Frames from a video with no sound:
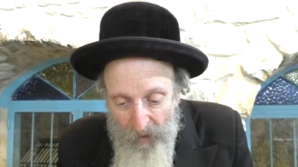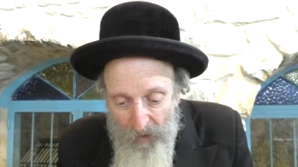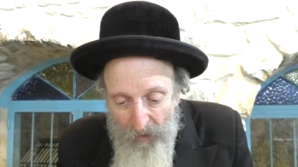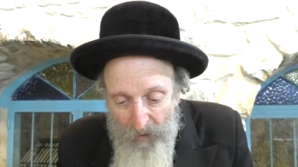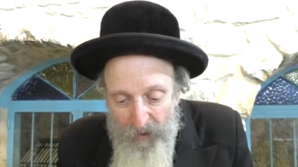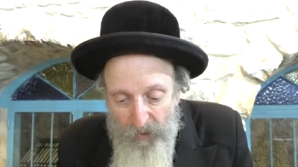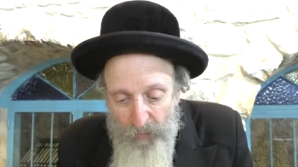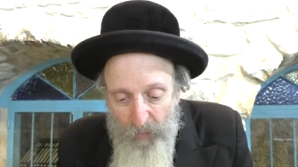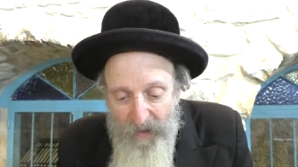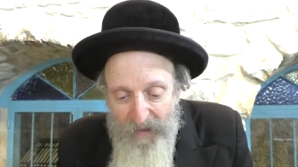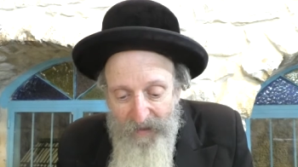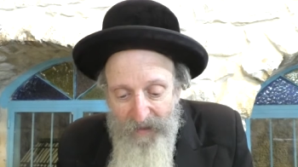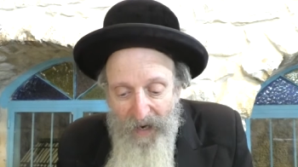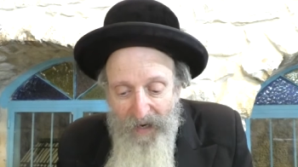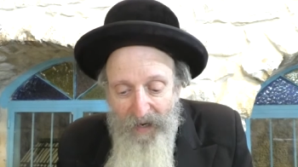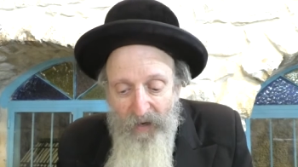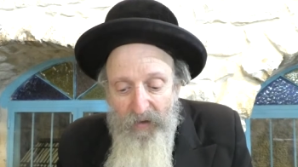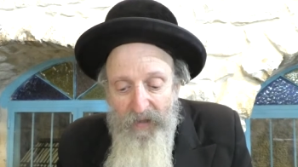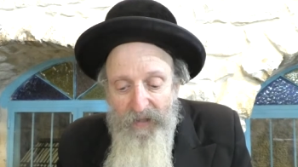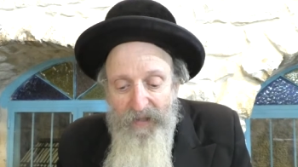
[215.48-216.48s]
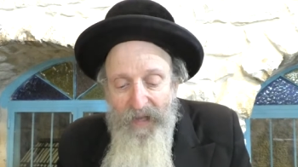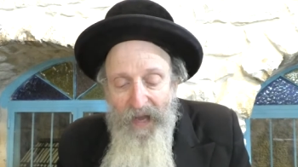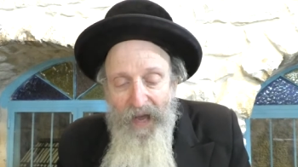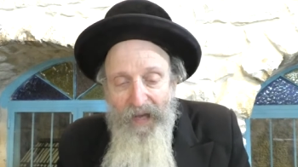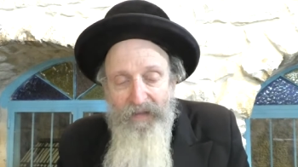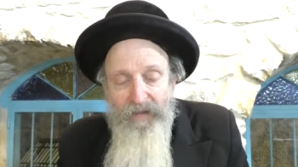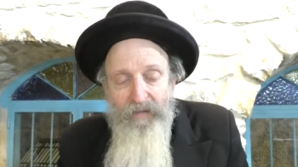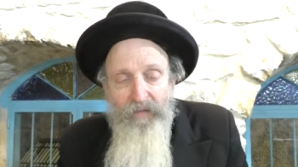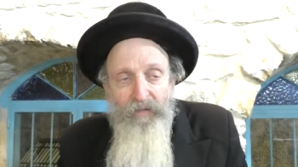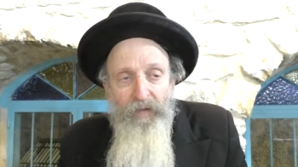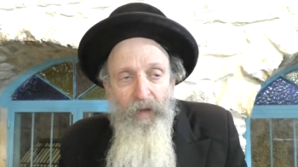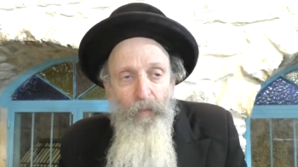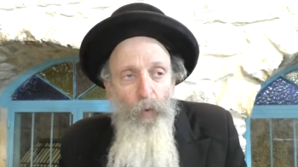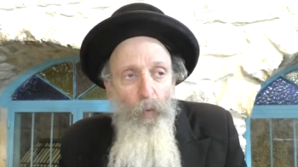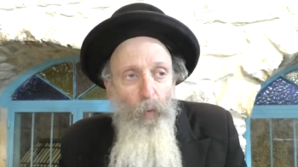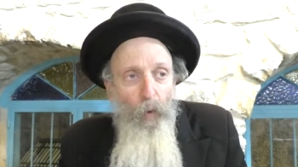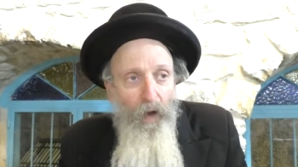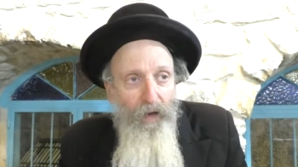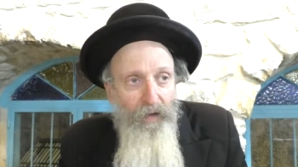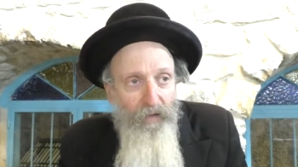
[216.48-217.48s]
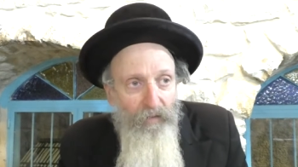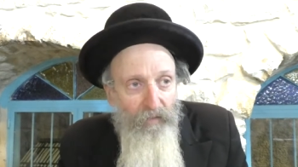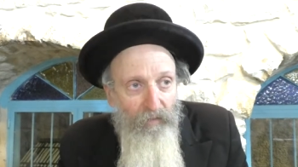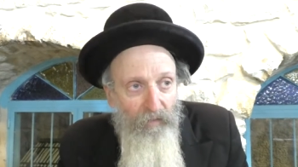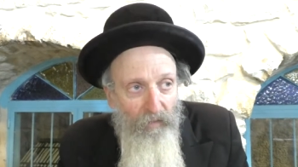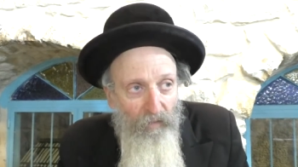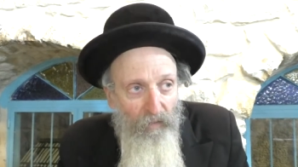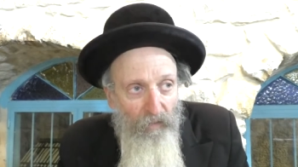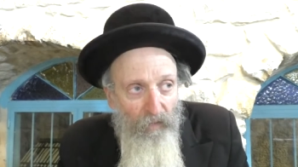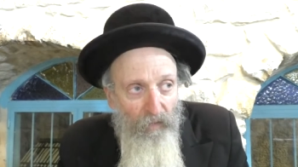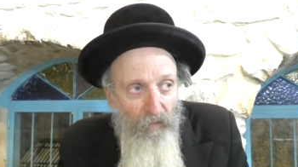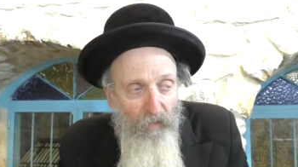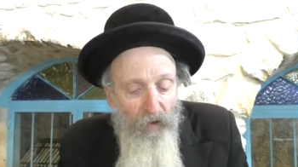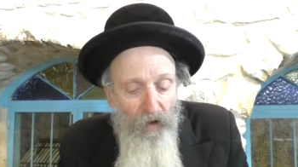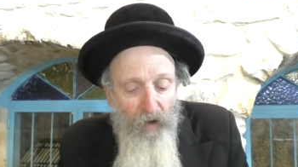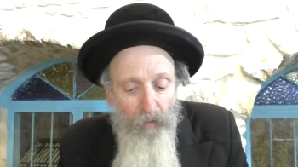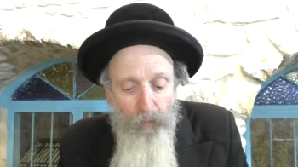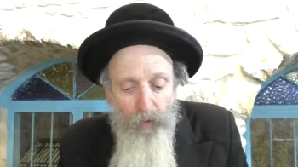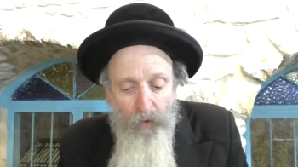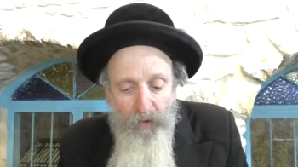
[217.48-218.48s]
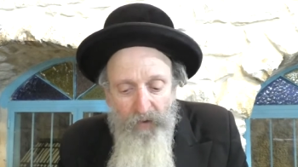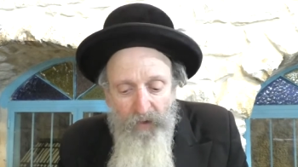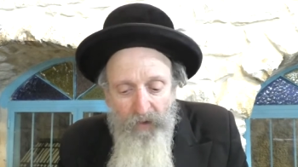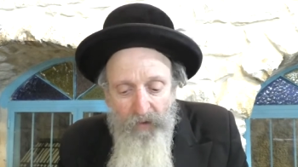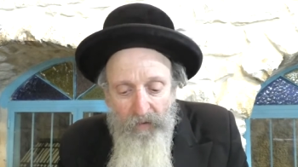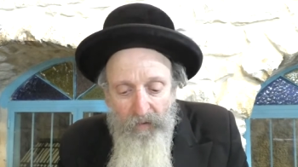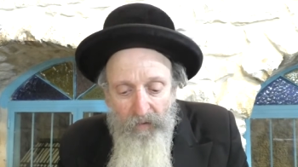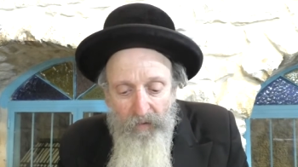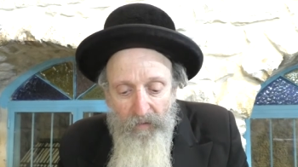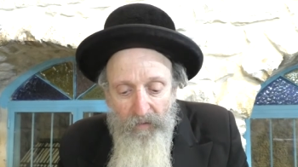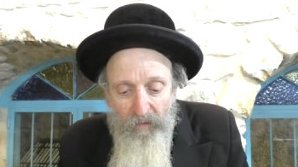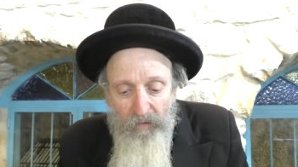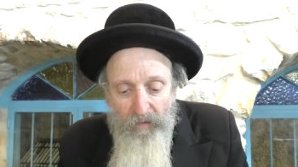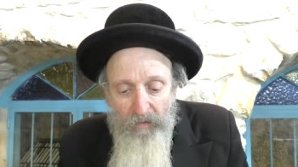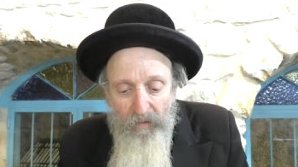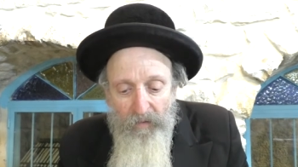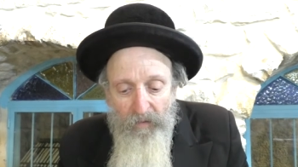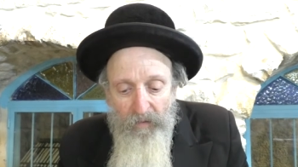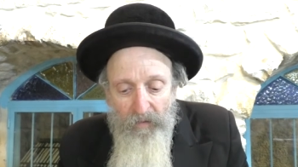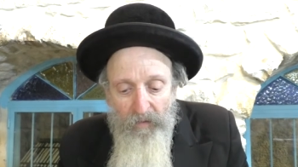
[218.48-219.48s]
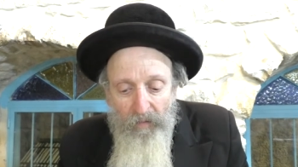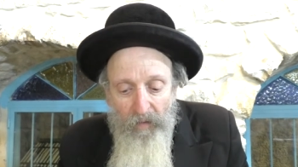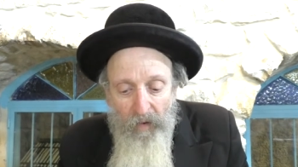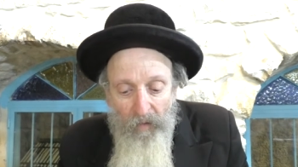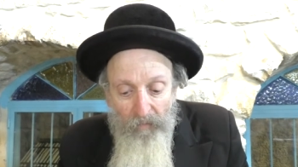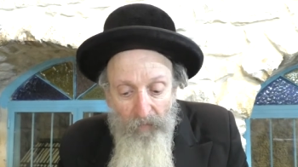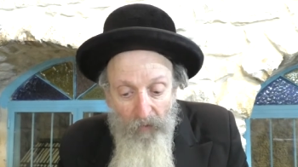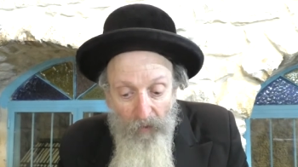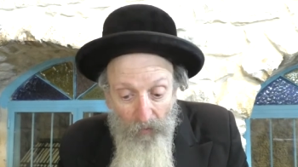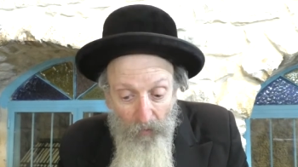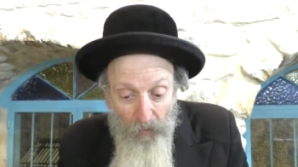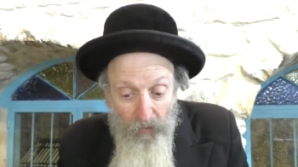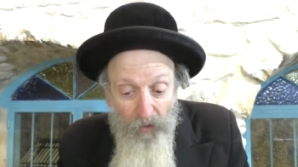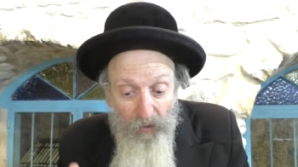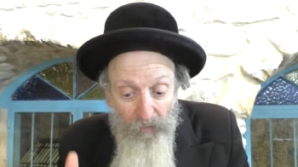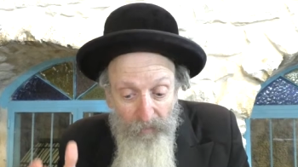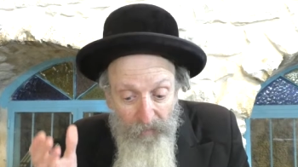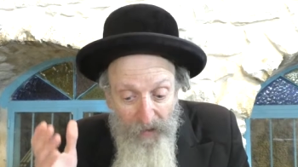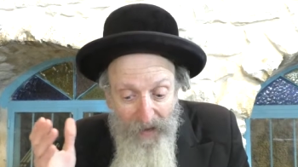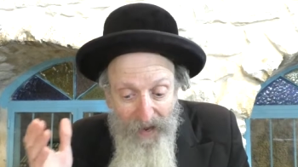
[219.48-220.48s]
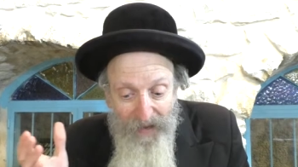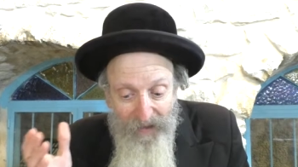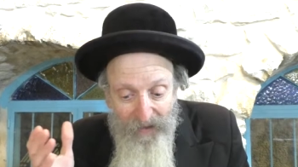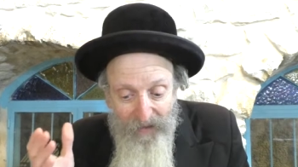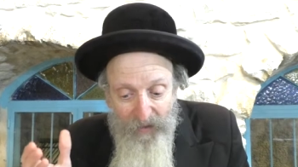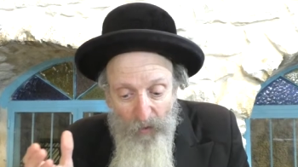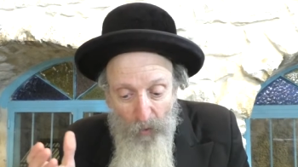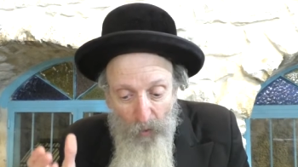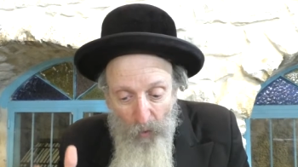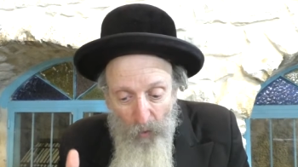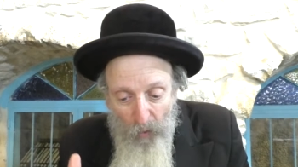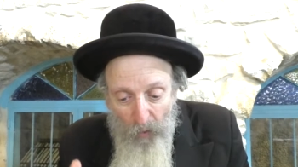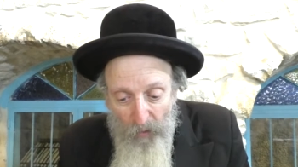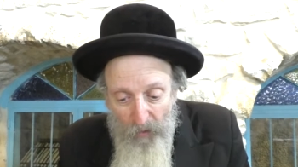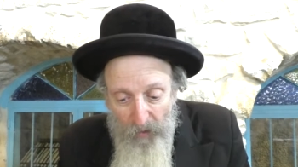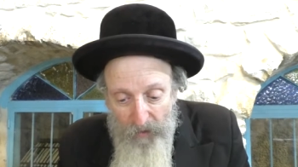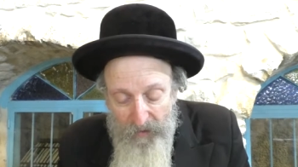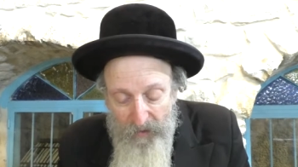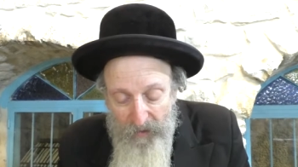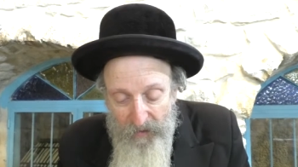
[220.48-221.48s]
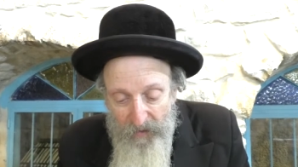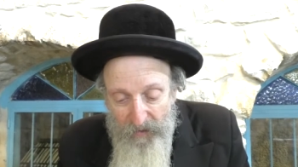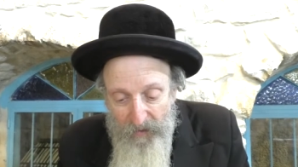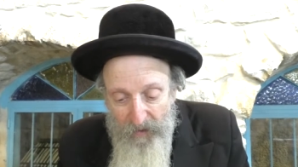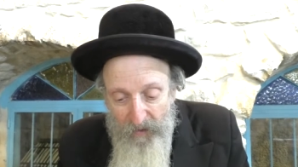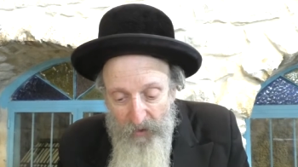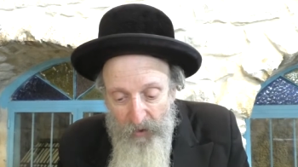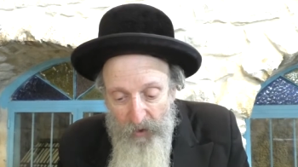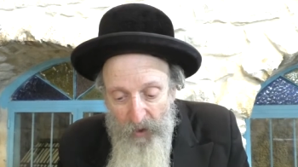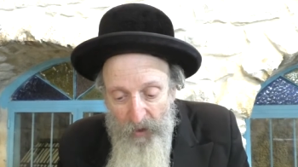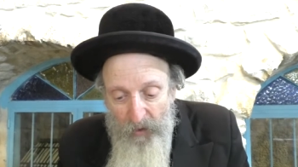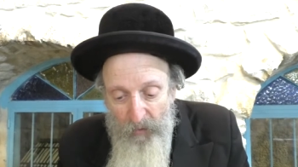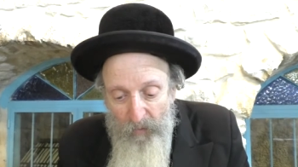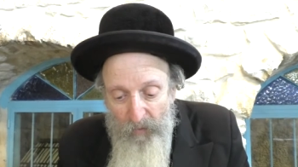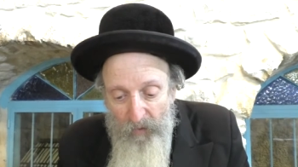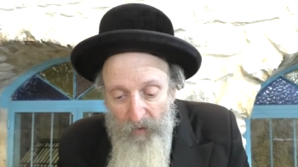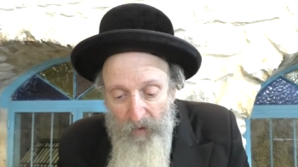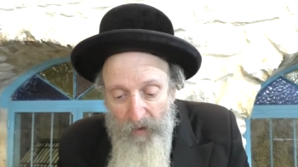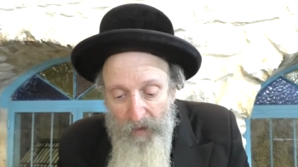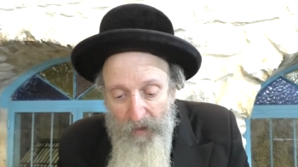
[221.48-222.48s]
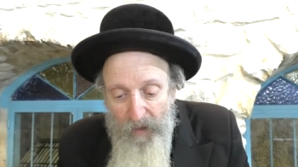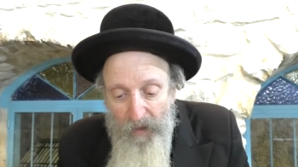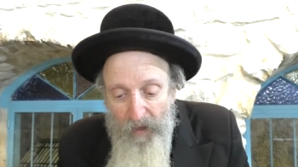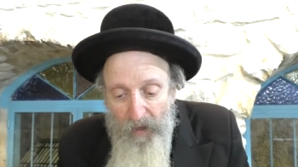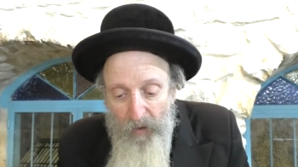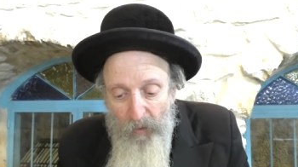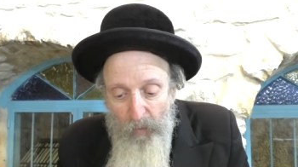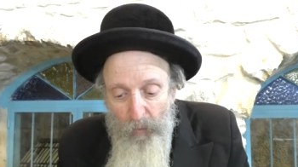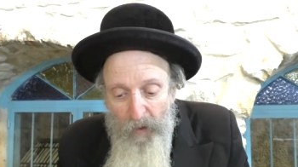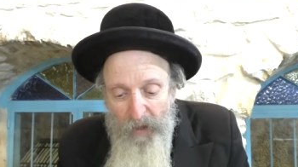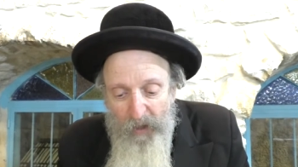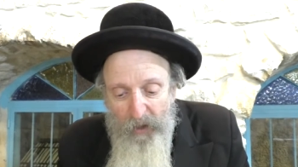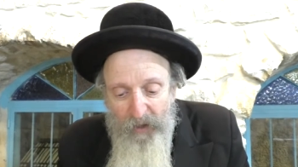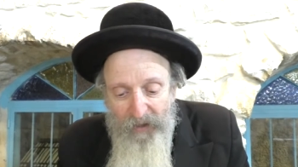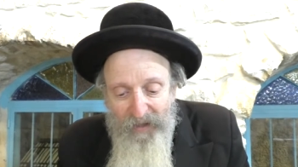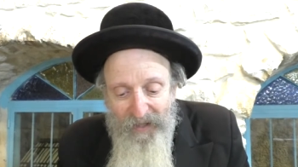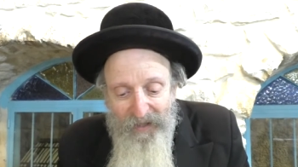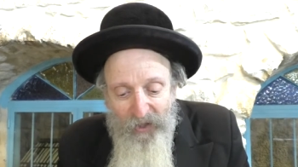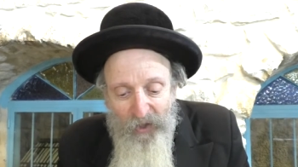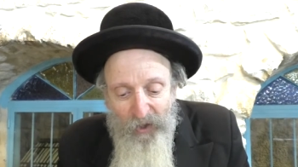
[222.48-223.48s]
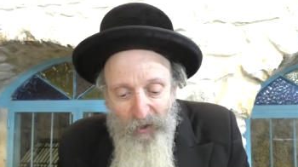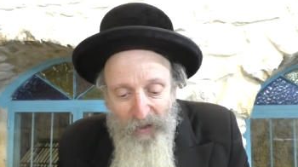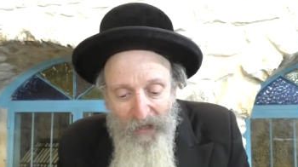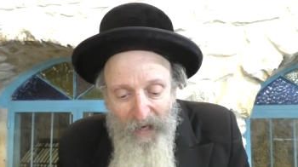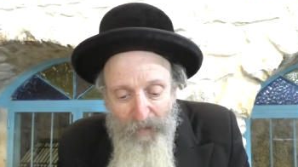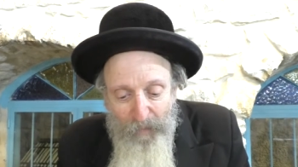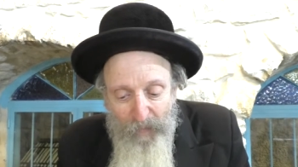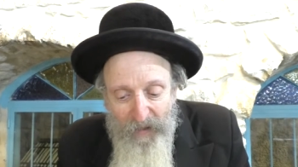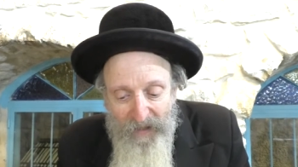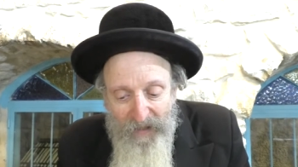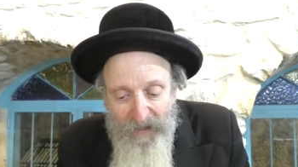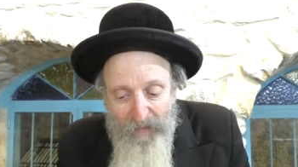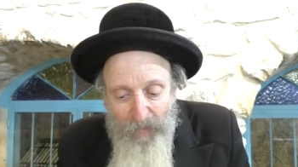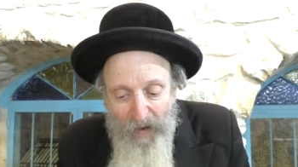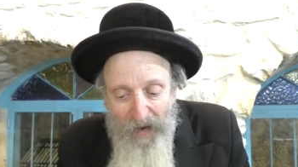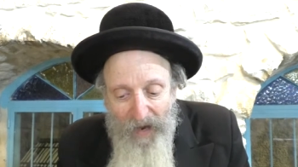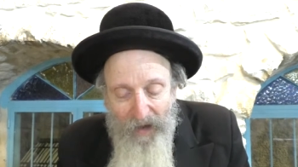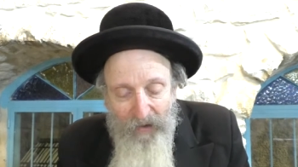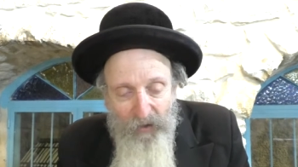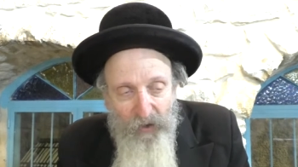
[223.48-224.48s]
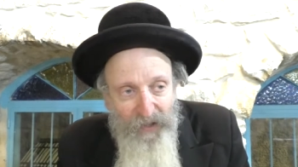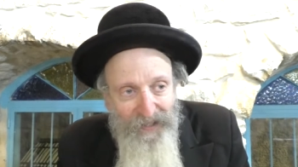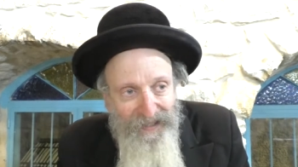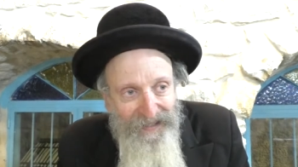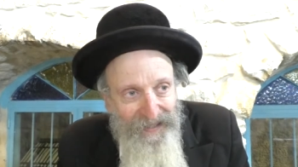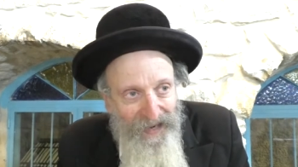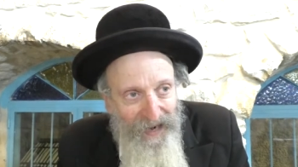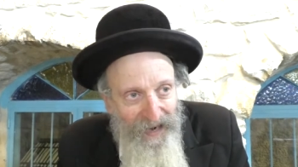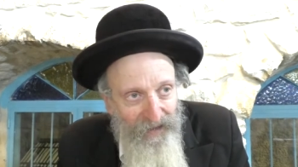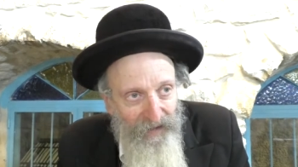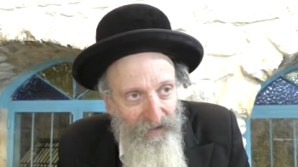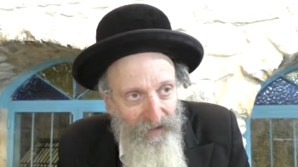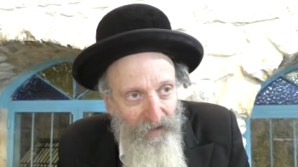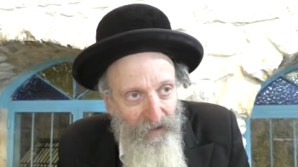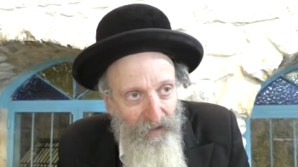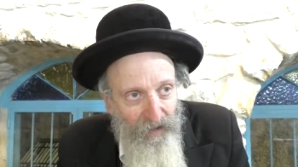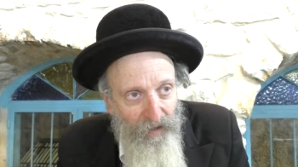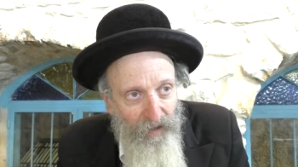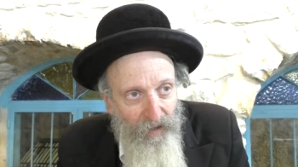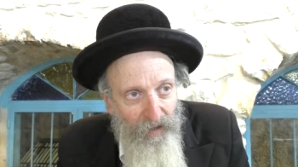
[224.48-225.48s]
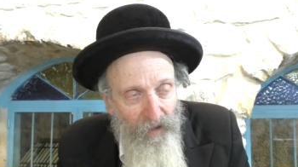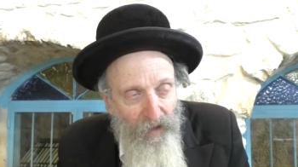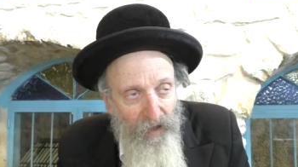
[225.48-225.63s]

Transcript: Okay, so what he's saying here is that number one, a person, Udam, man as a whole, as, a, as in general, reaches his shlemus by understanding